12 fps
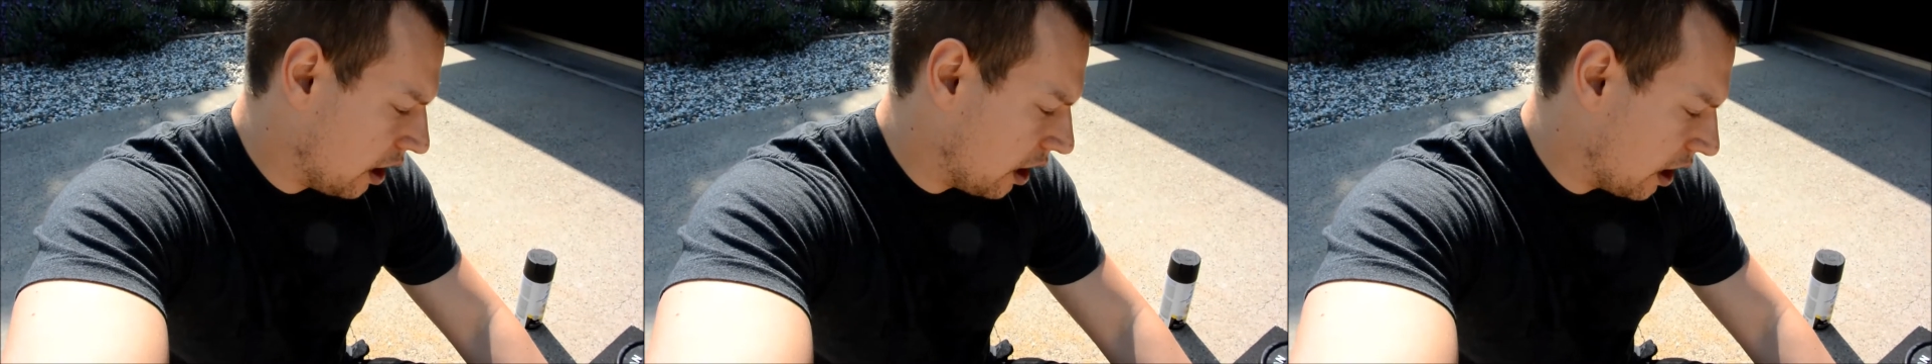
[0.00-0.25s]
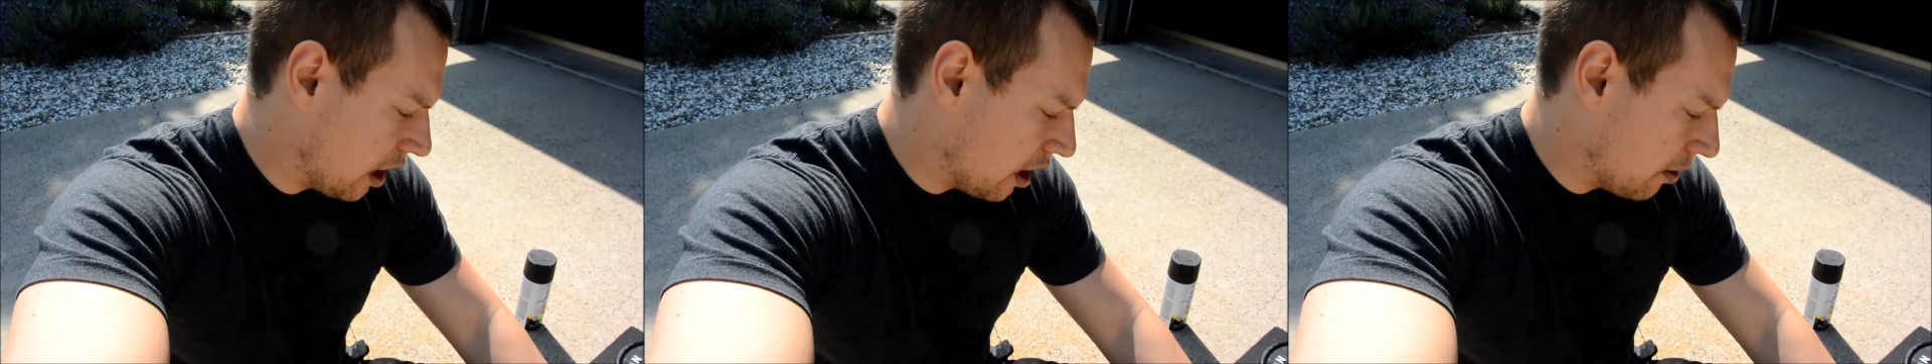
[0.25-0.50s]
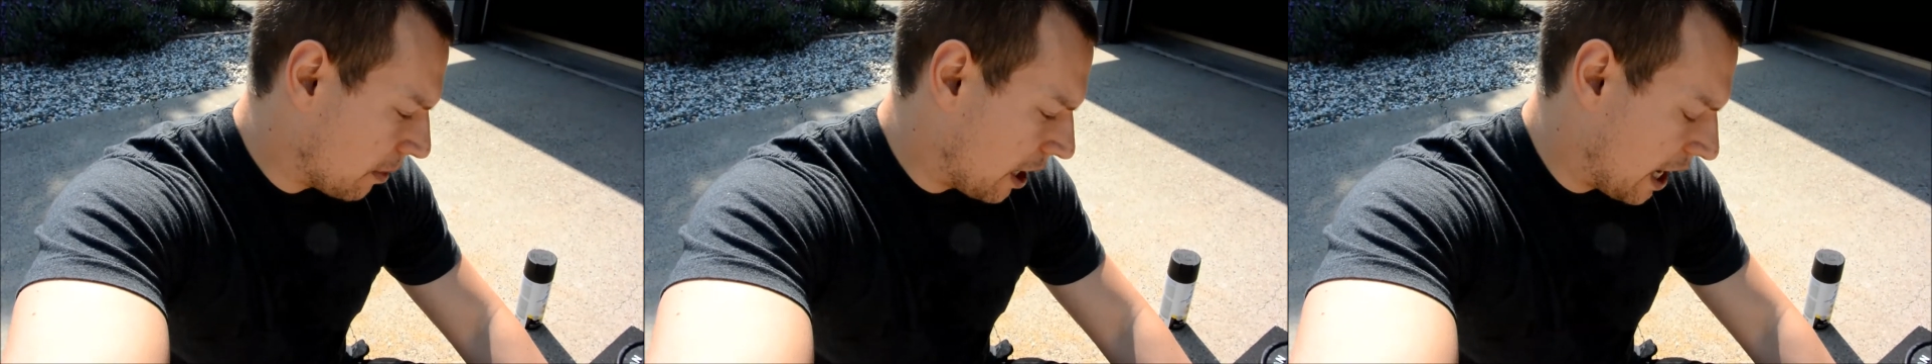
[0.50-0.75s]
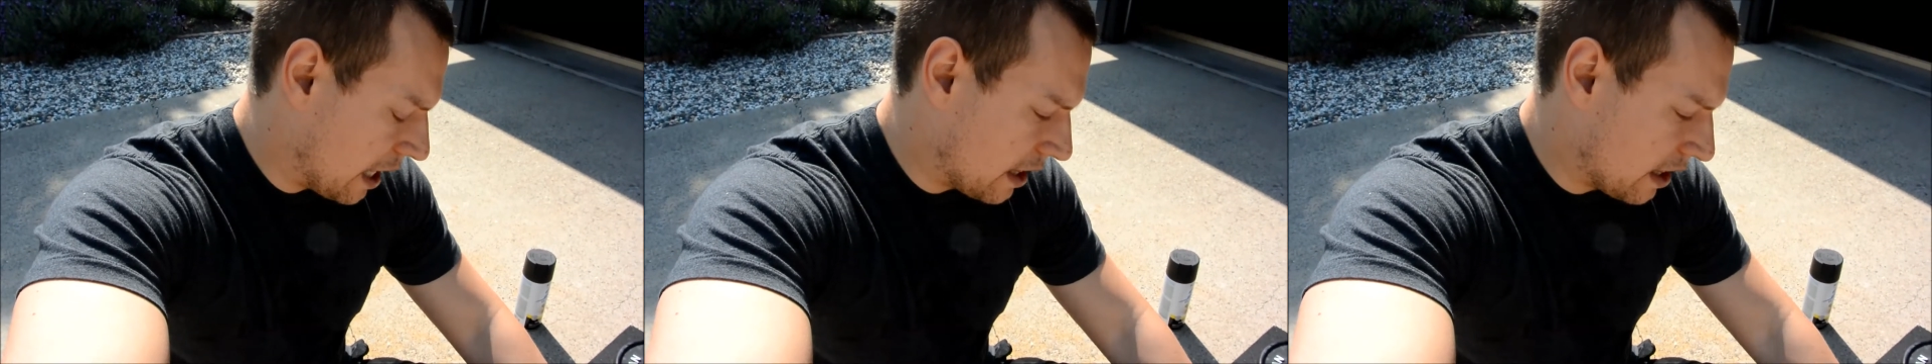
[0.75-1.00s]

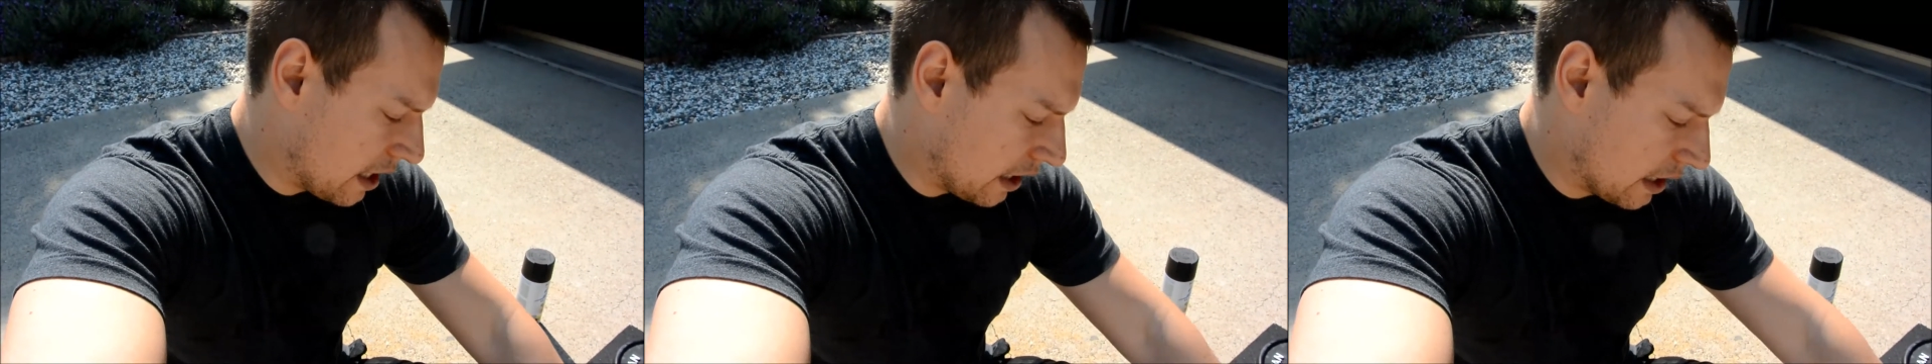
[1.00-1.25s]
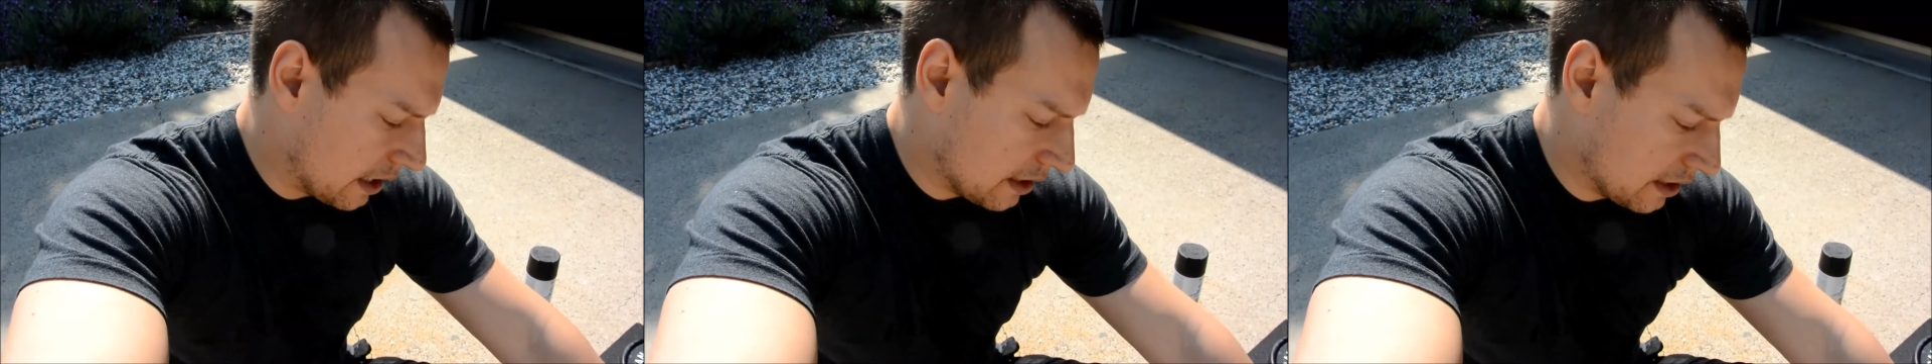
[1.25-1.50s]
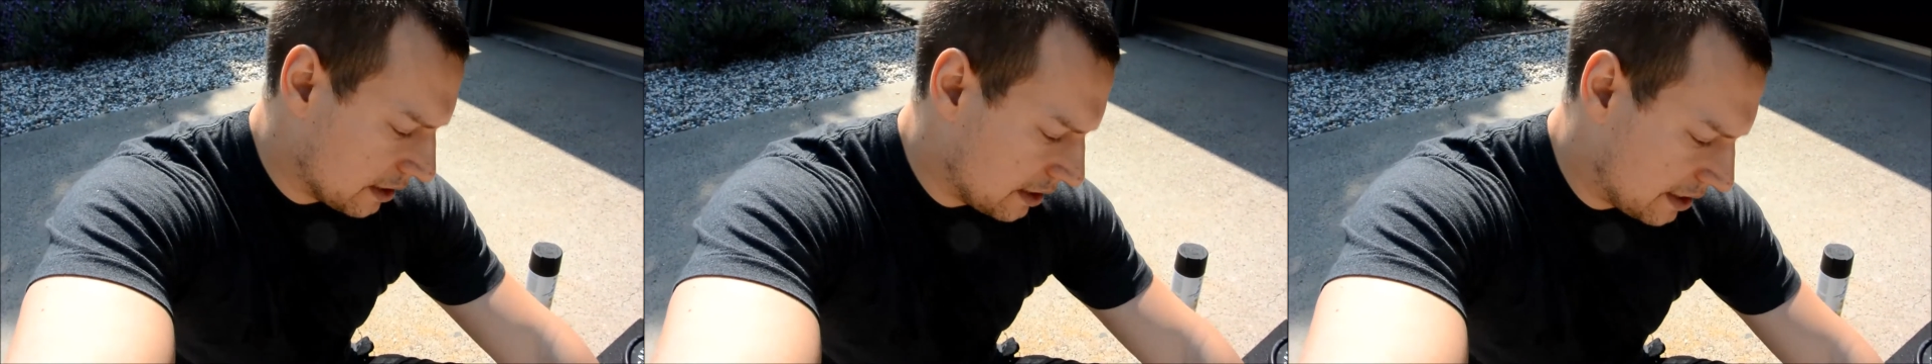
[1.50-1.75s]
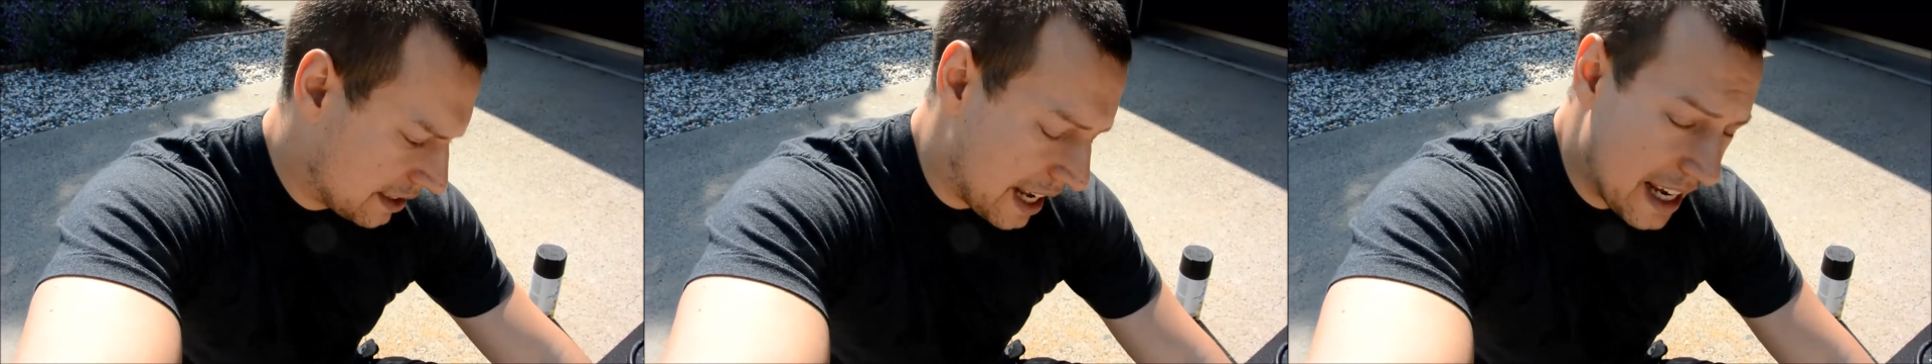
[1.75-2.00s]
I think it
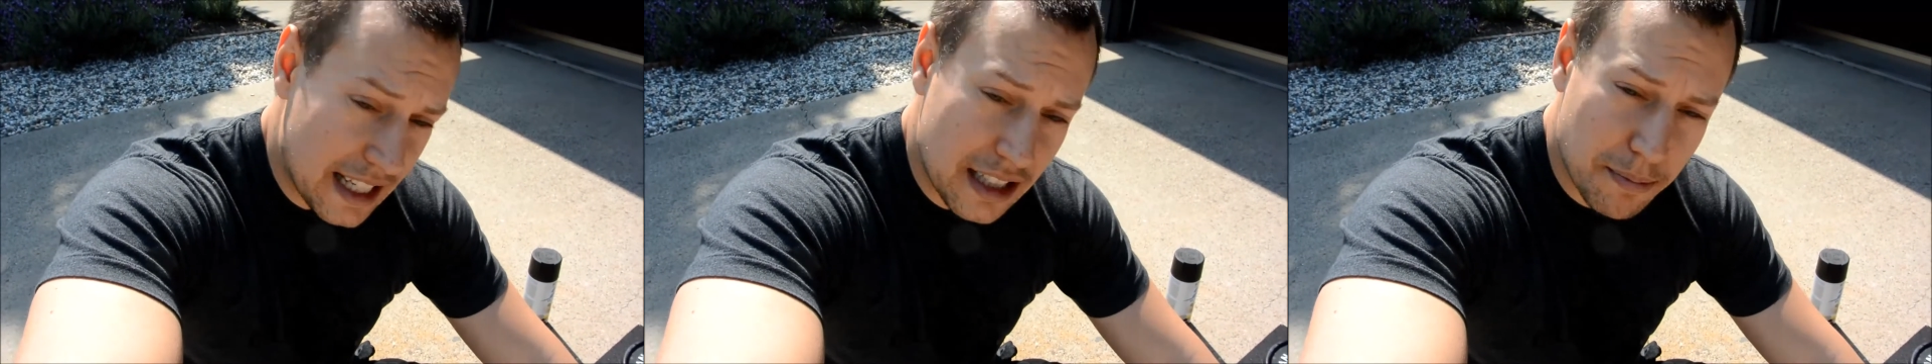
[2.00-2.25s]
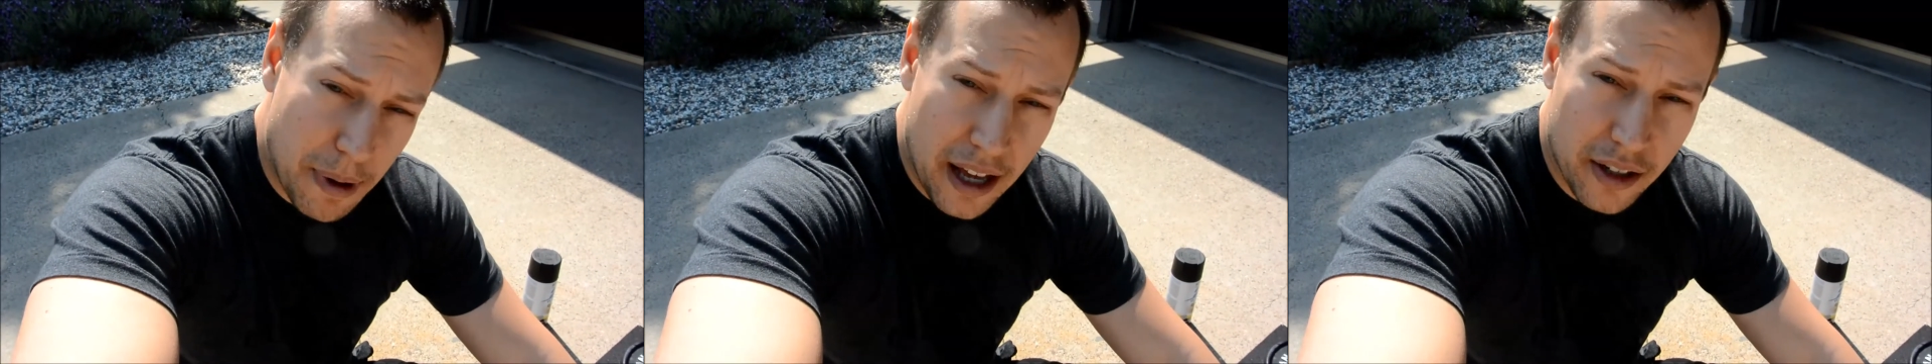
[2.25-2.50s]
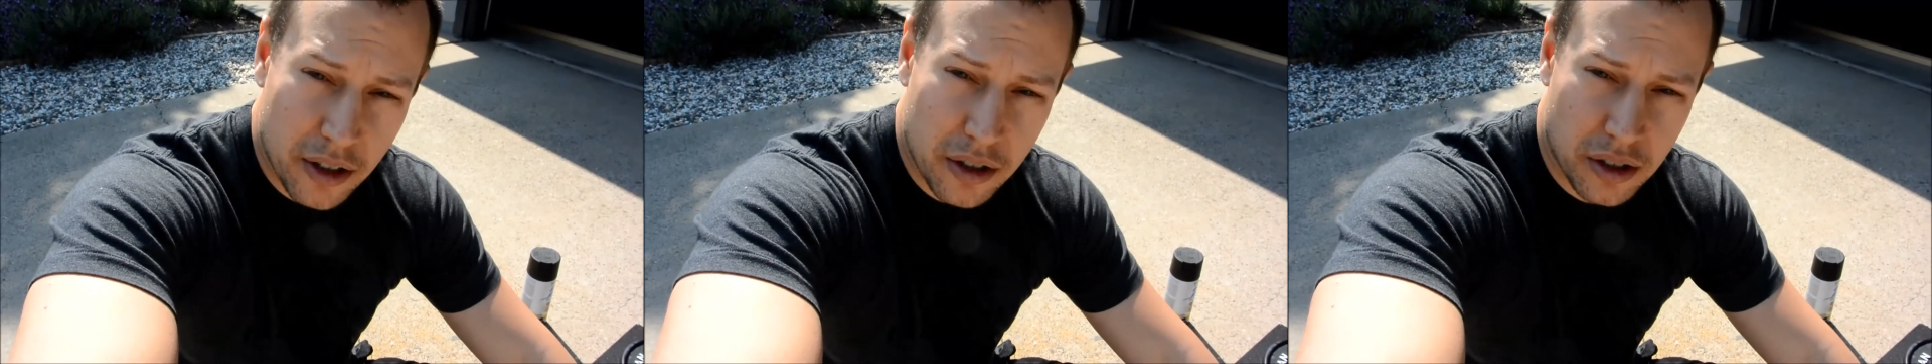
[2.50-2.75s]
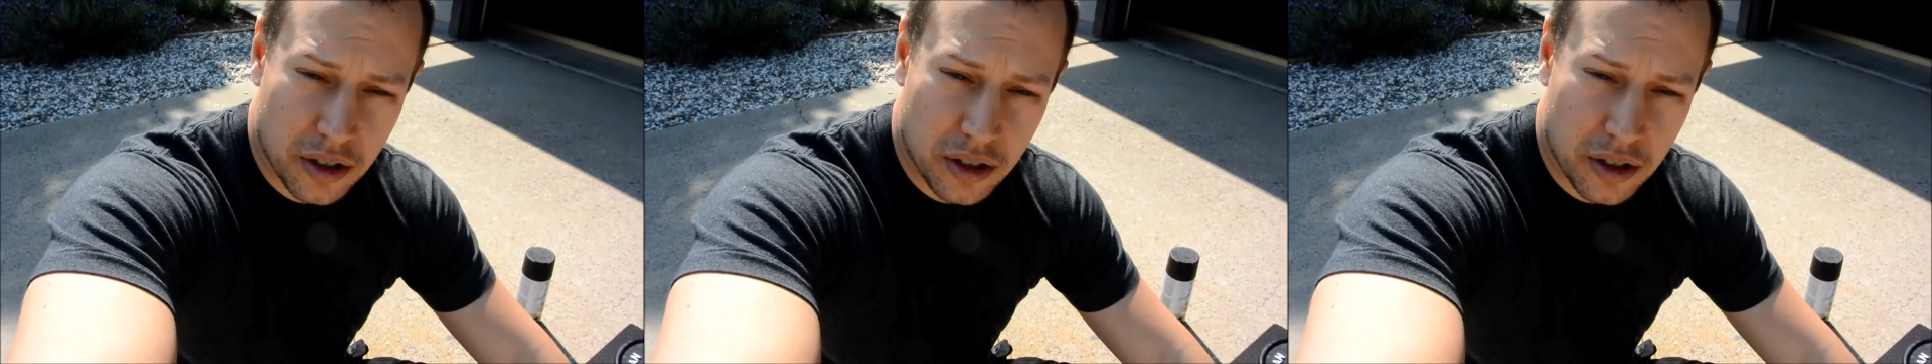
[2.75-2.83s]
stays better,